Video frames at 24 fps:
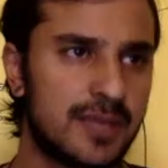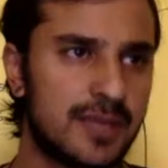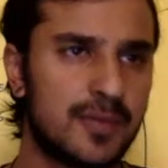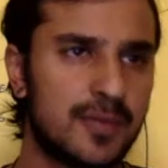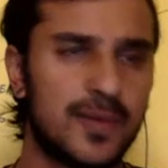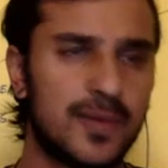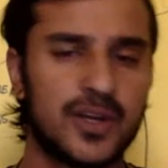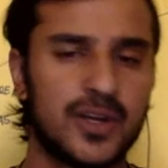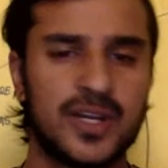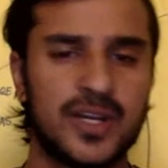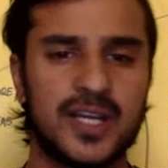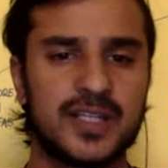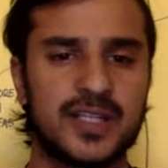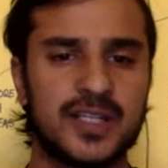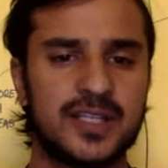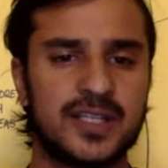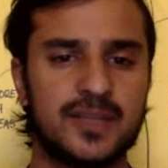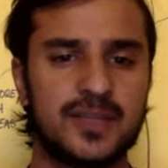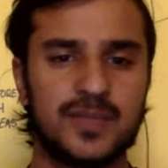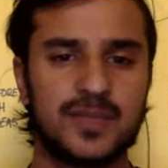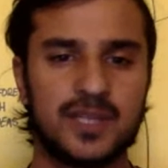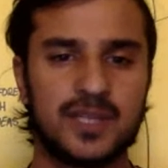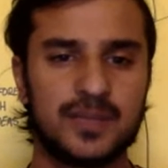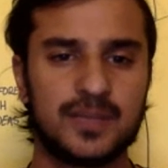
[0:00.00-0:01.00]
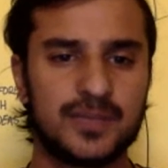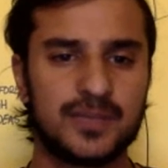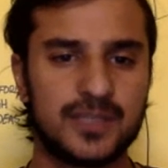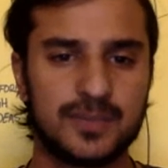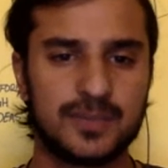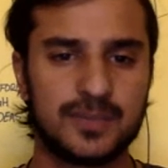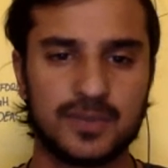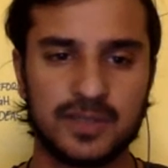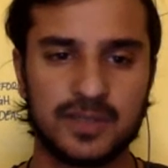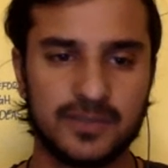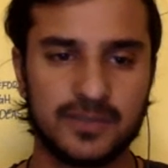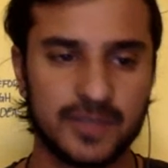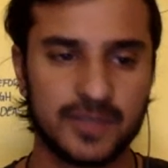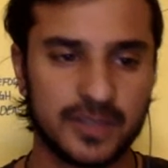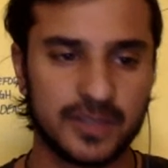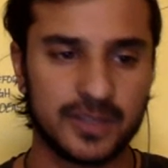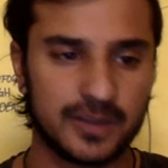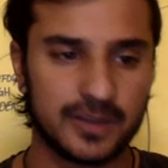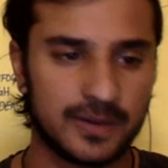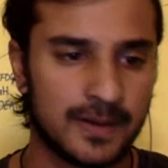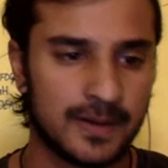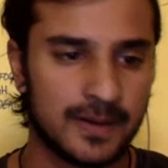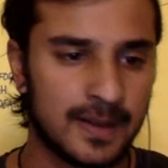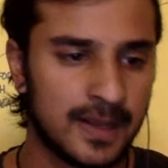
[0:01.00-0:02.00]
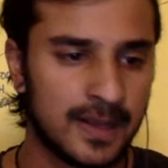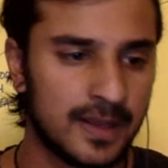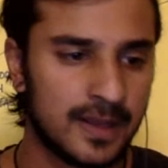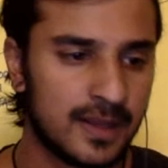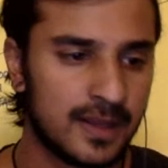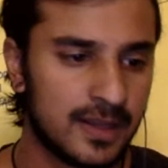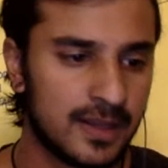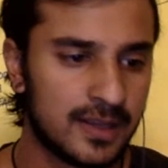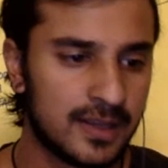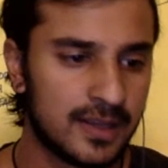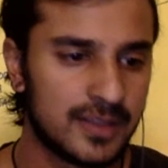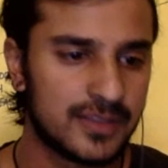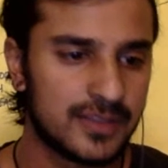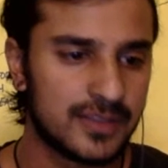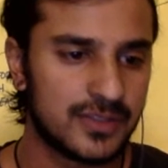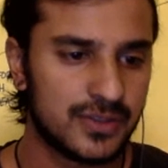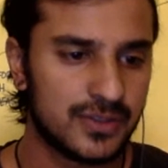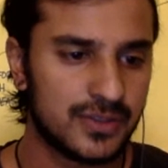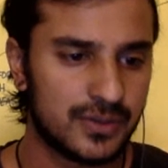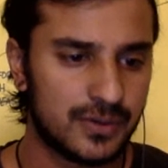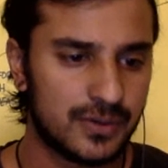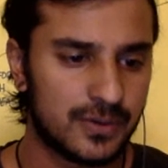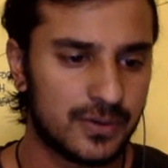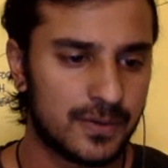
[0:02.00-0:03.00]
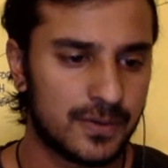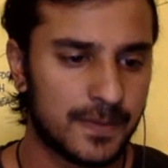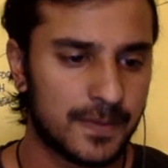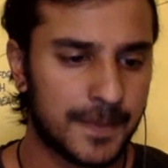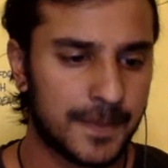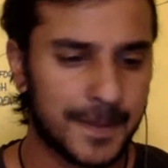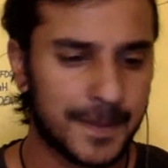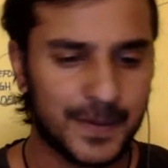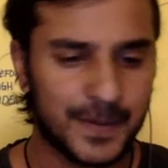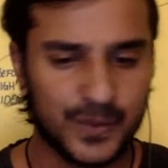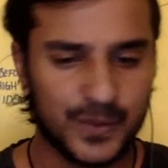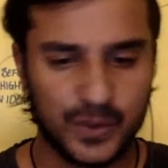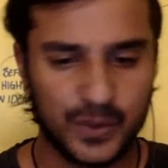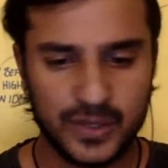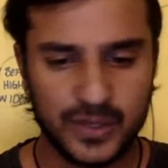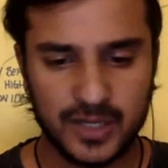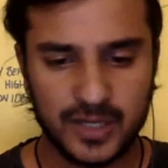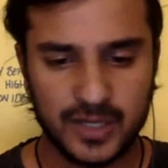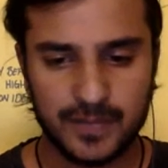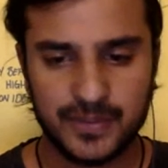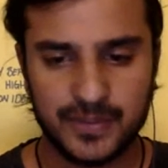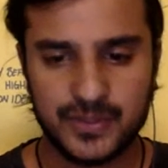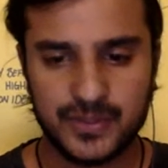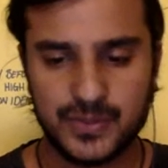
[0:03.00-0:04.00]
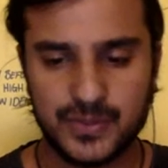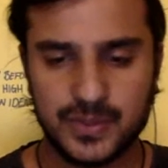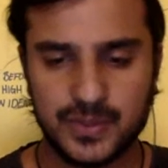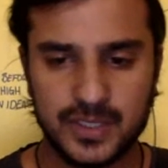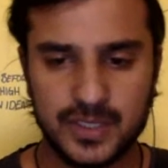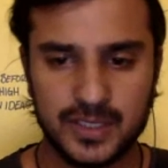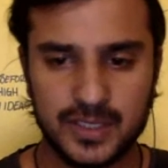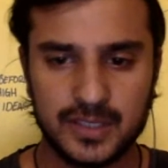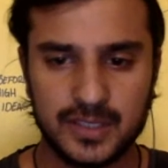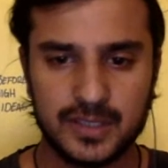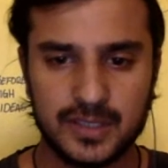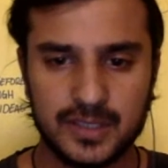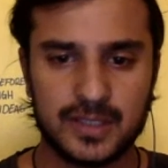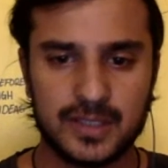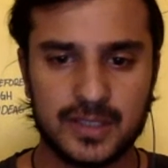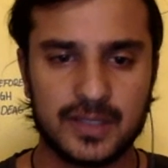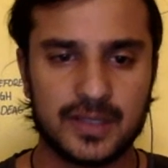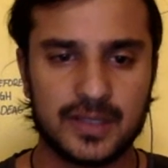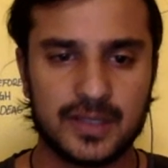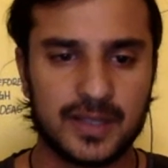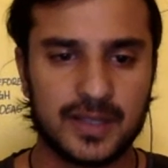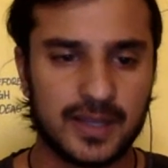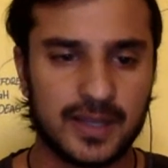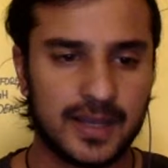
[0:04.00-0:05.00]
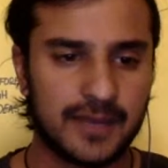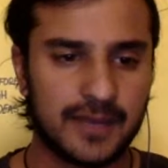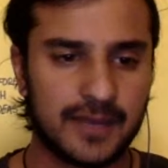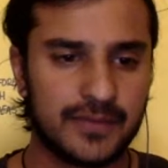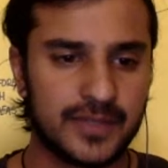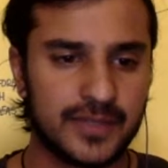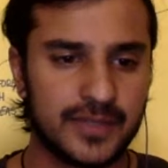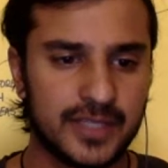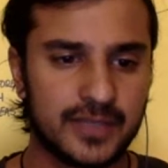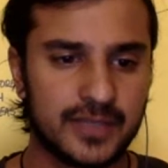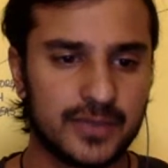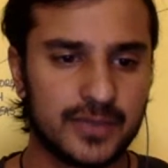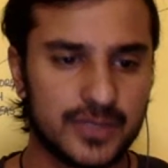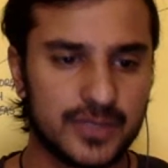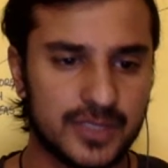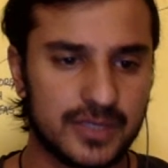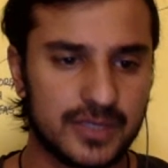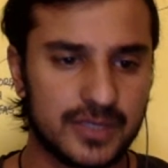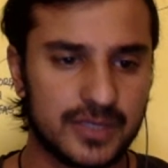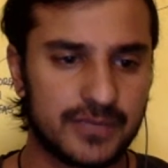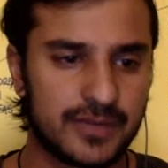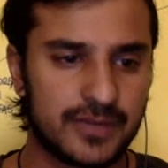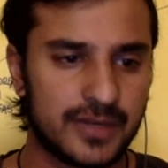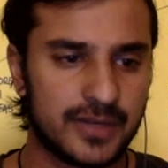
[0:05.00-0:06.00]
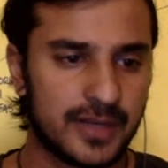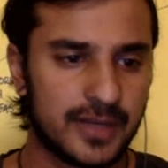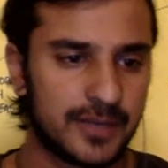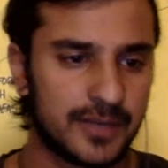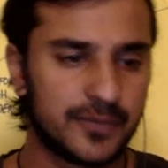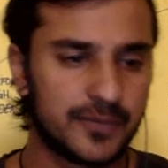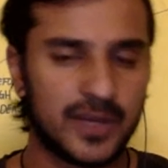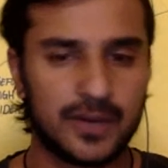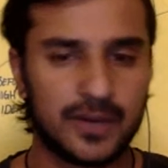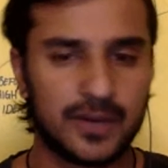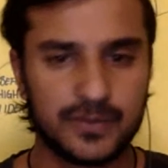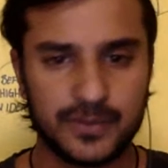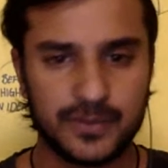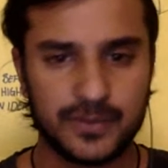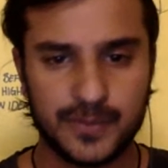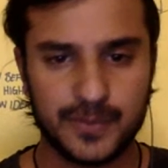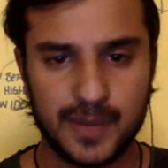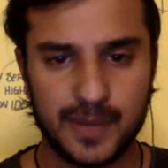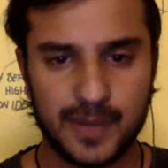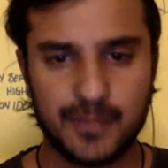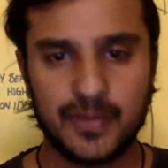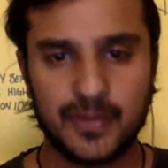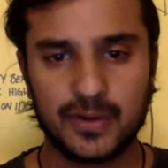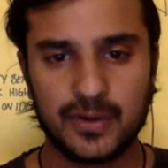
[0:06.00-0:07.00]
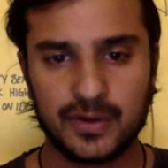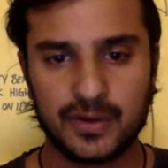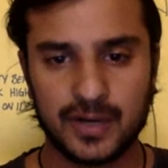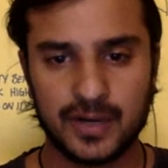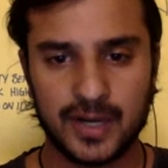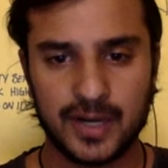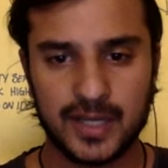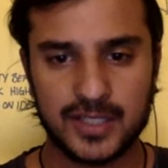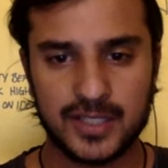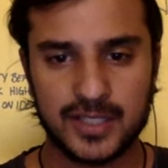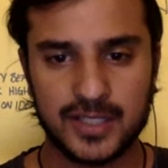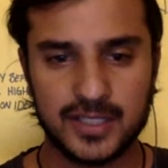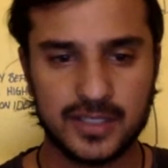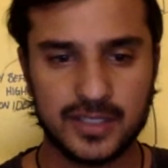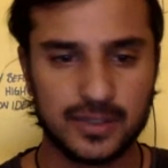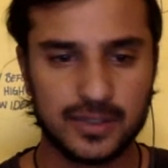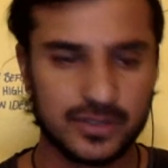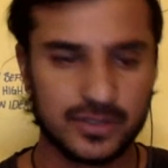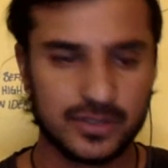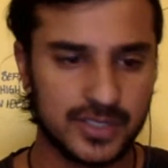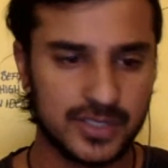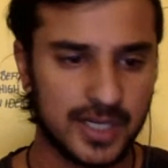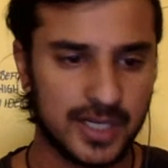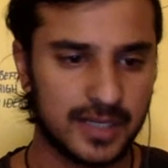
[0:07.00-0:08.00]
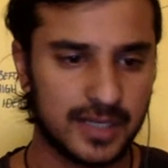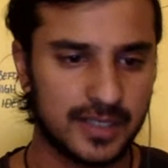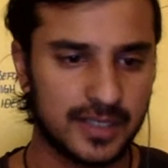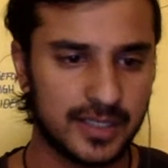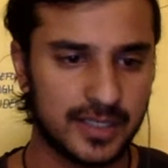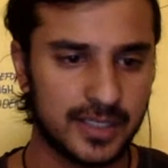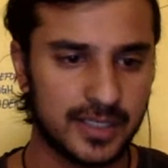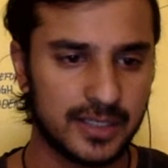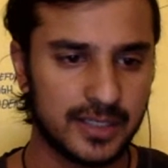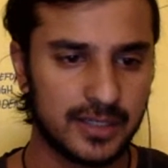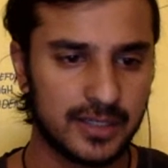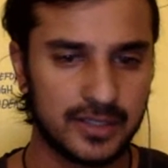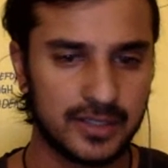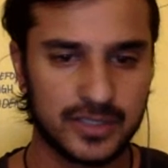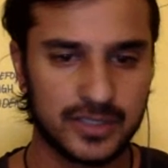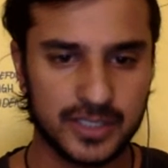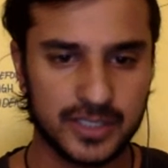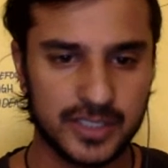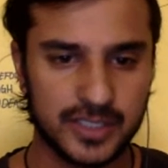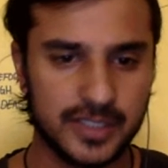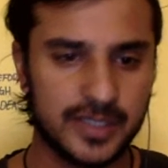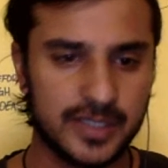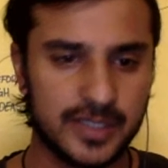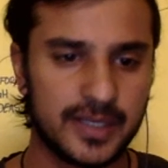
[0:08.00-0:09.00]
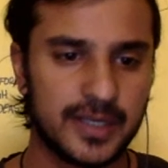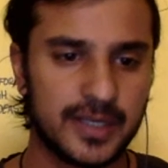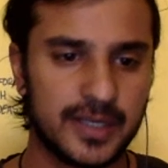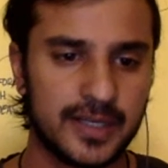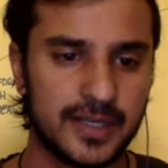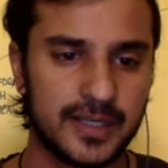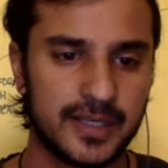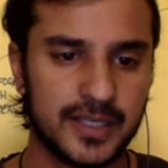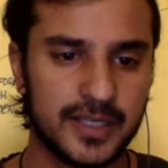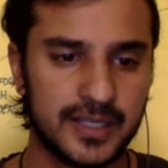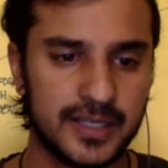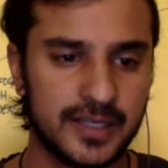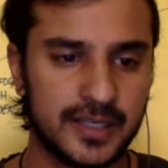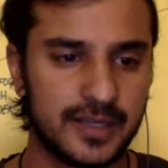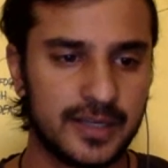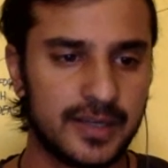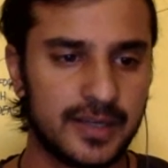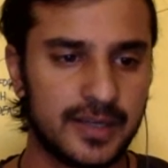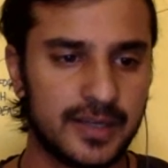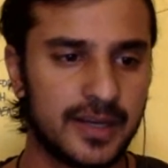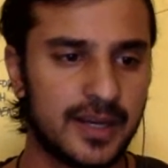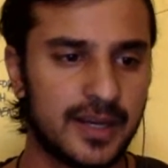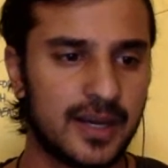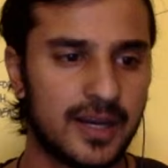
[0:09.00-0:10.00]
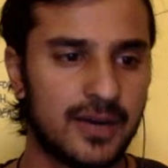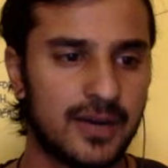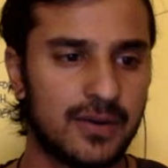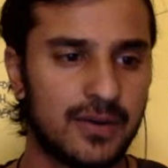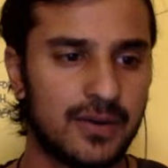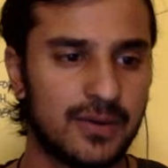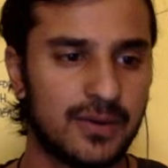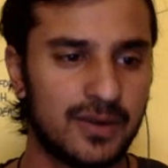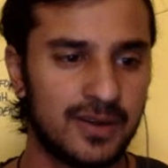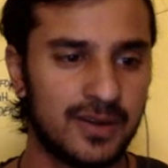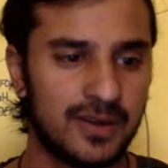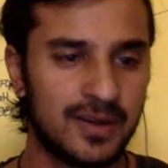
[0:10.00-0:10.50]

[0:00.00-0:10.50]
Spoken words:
about 9-10 million people living there. So growing up in Sweden, everything was different. I remember actually starting in nursery in India and how